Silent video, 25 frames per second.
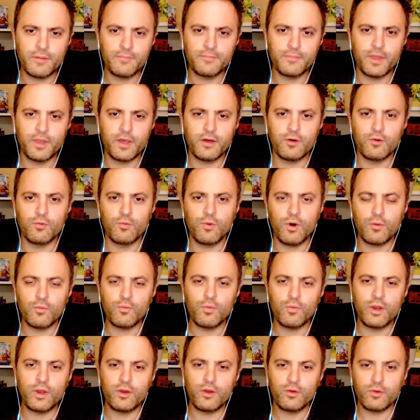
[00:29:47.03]
Now,
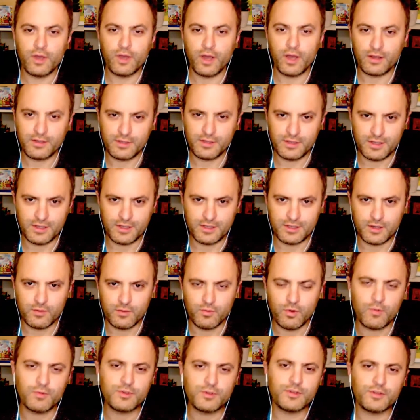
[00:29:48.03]
when you got to Disney,
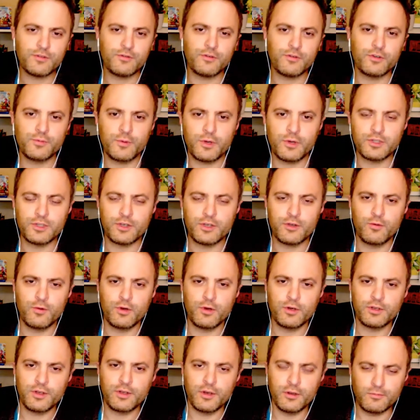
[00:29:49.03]
what was the first project you
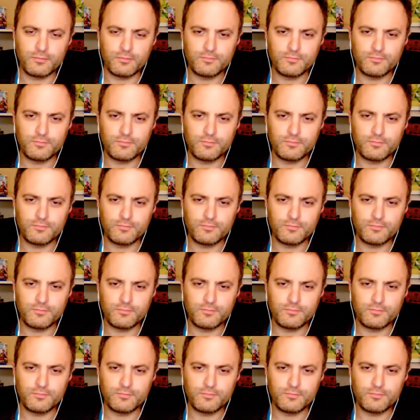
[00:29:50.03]
worked on?